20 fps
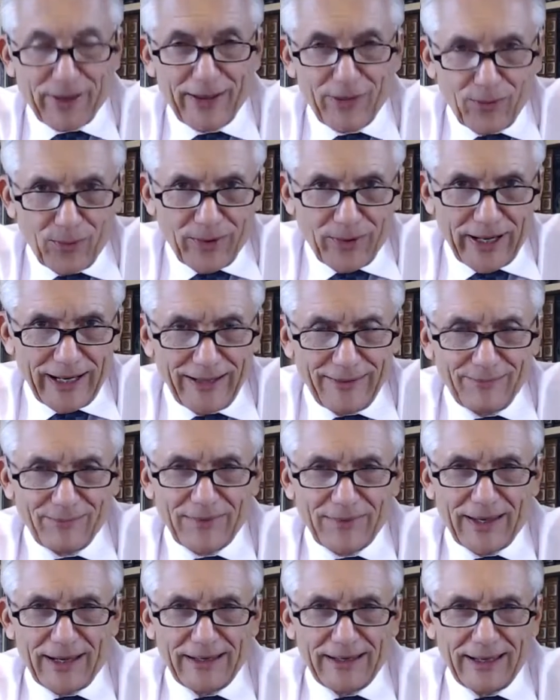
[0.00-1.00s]
the way,
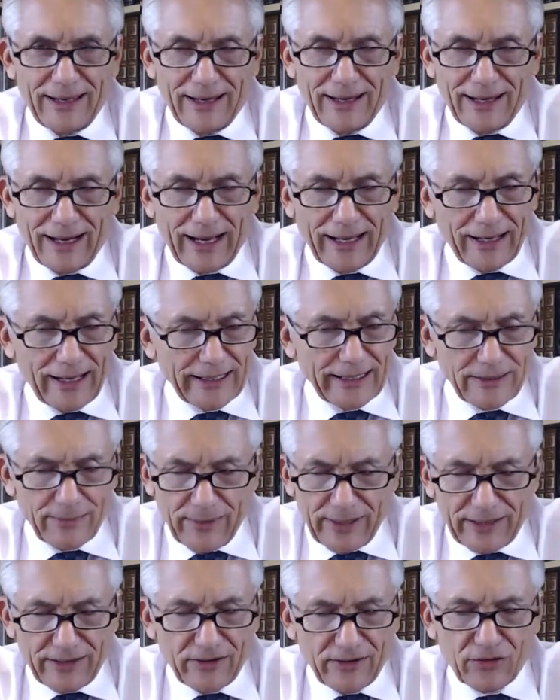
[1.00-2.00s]
I like to
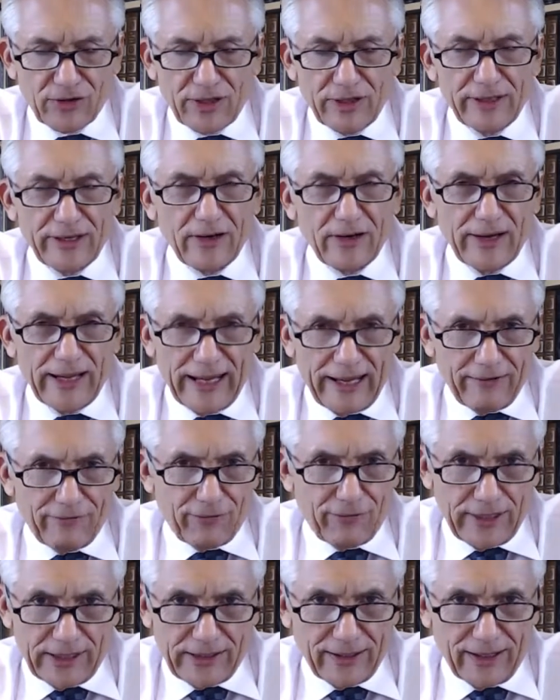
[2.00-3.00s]
make this clear
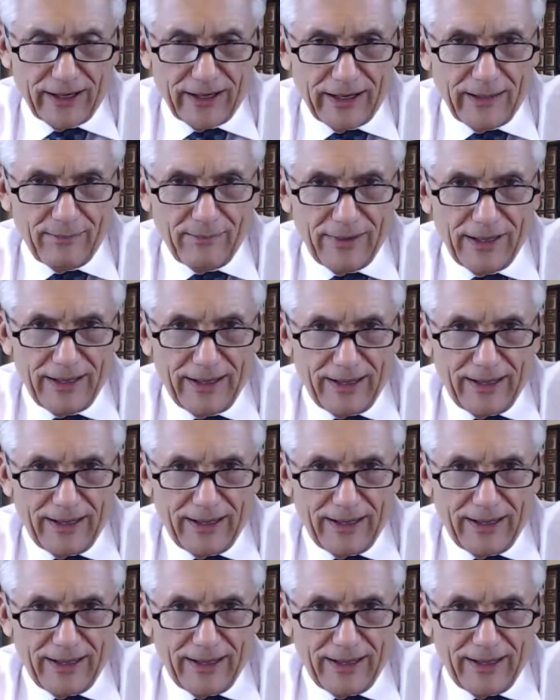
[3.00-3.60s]
every time